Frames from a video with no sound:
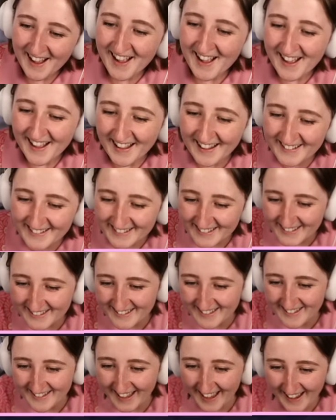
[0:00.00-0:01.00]
It did
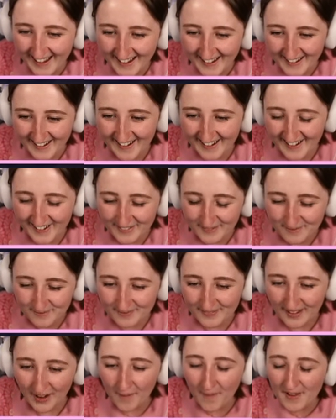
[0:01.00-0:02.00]
say, um,
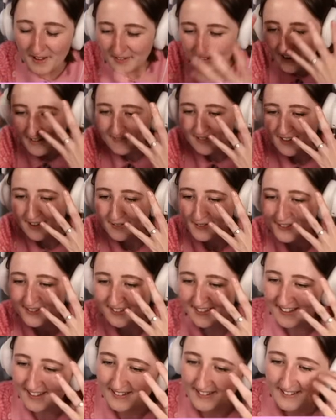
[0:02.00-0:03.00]
oh, I don't have enough
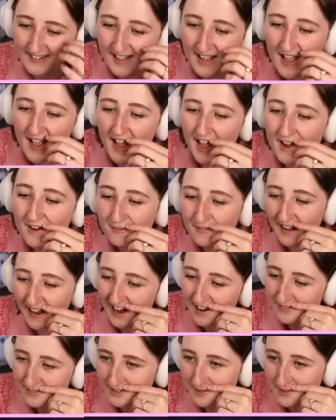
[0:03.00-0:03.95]
skill. If we have some